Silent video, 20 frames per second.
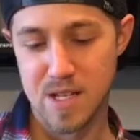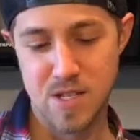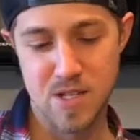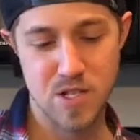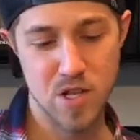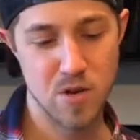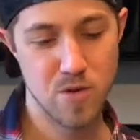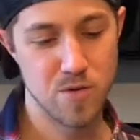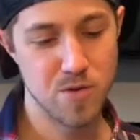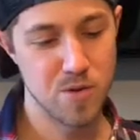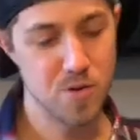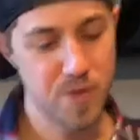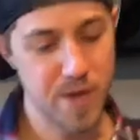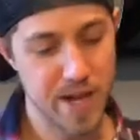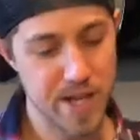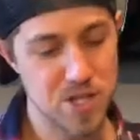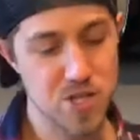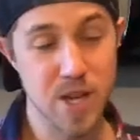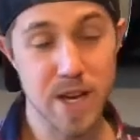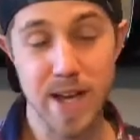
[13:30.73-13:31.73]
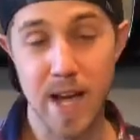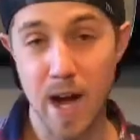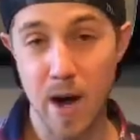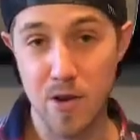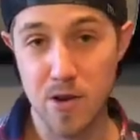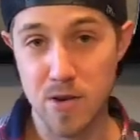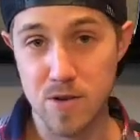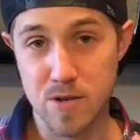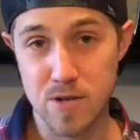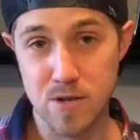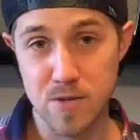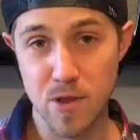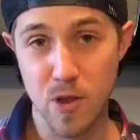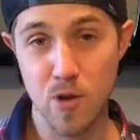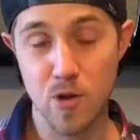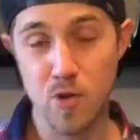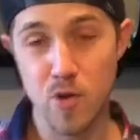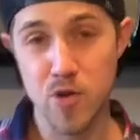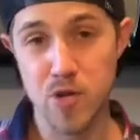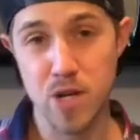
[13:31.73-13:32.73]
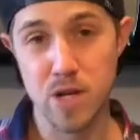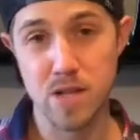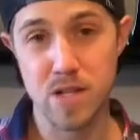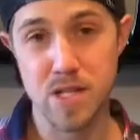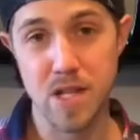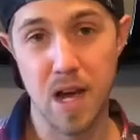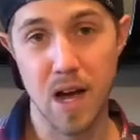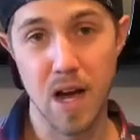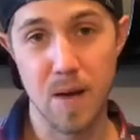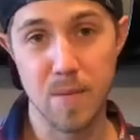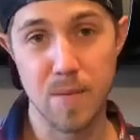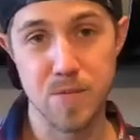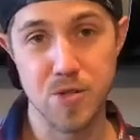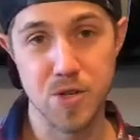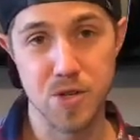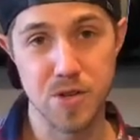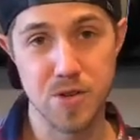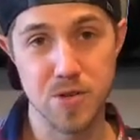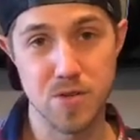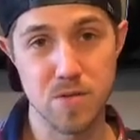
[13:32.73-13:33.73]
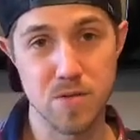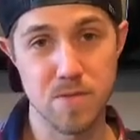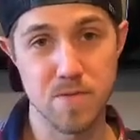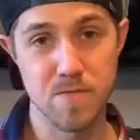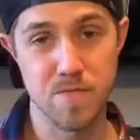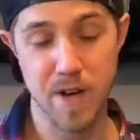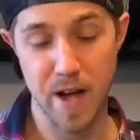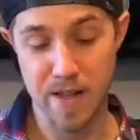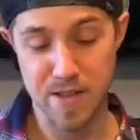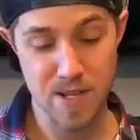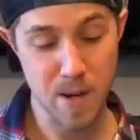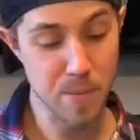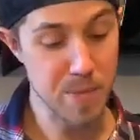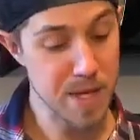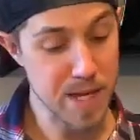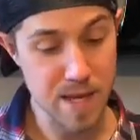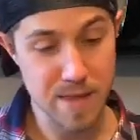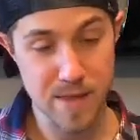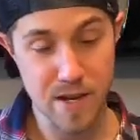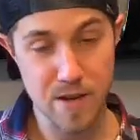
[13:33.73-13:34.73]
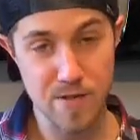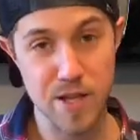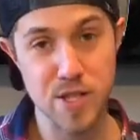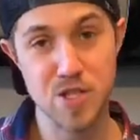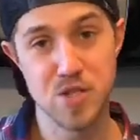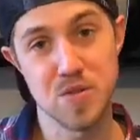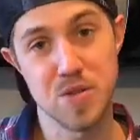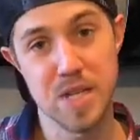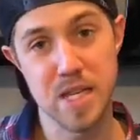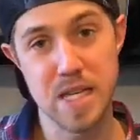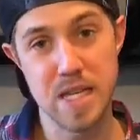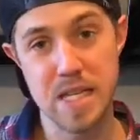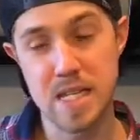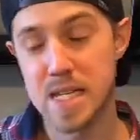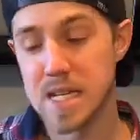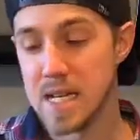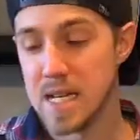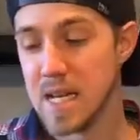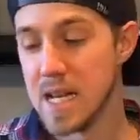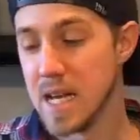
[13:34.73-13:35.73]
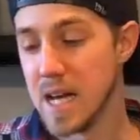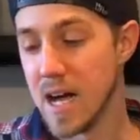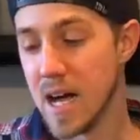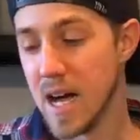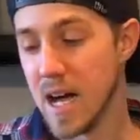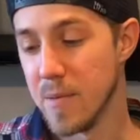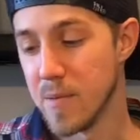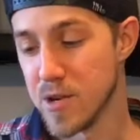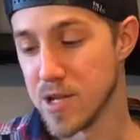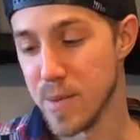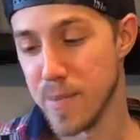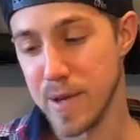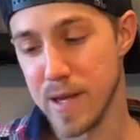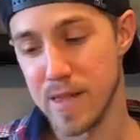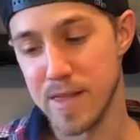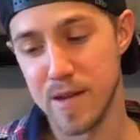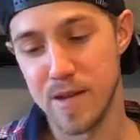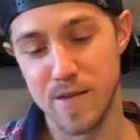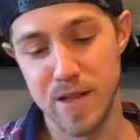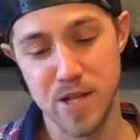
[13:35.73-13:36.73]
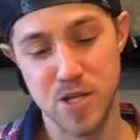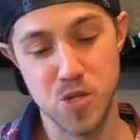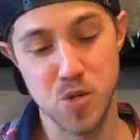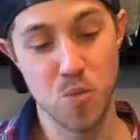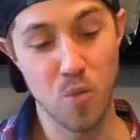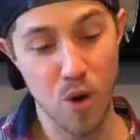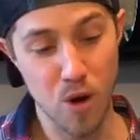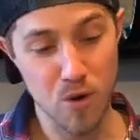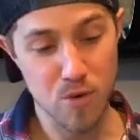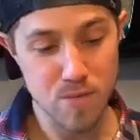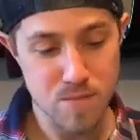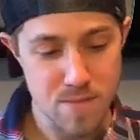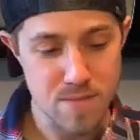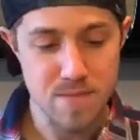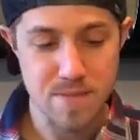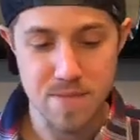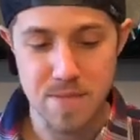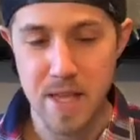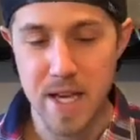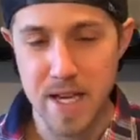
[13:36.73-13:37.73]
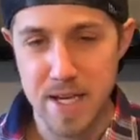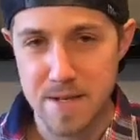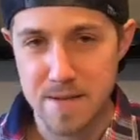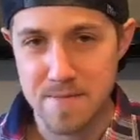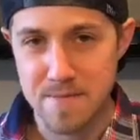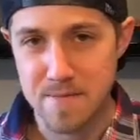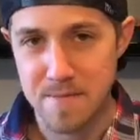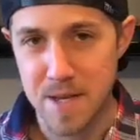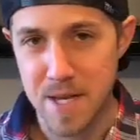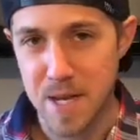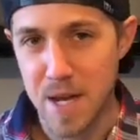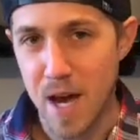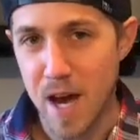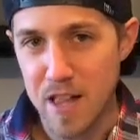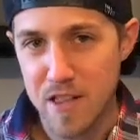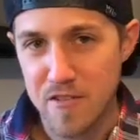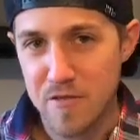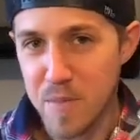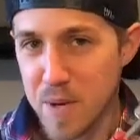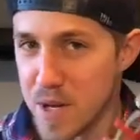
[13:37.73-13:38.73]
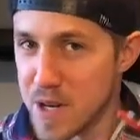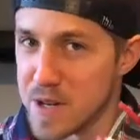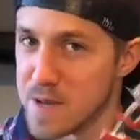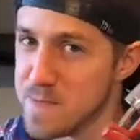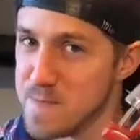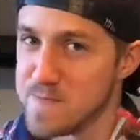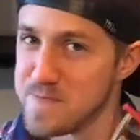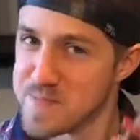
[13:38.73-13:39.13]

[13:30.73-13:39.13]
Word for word: So you guys check out your local Sur I'm sure you'll find something in there that you need um, or something in there that you want, like an olive pitter.